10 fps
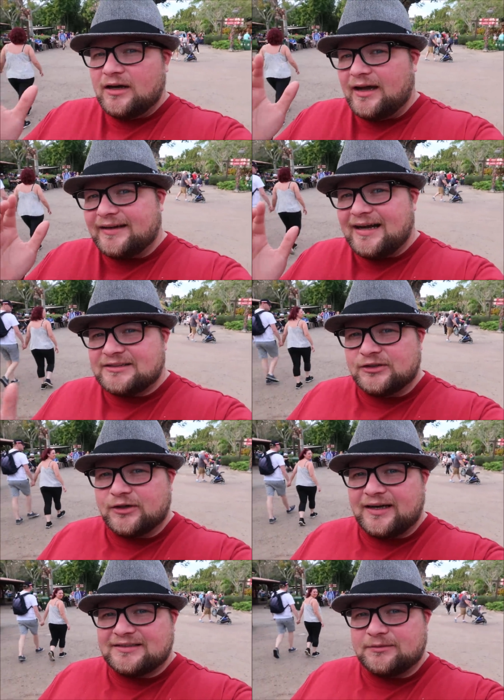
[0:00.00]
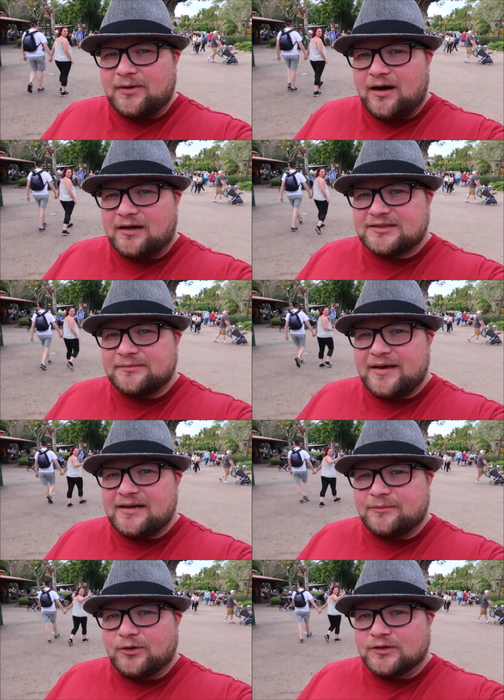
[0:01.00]
and got to look at some awesome
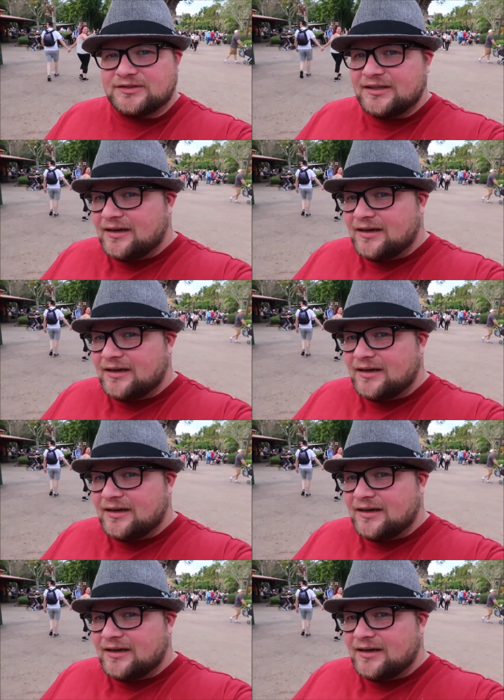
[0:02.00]
animals.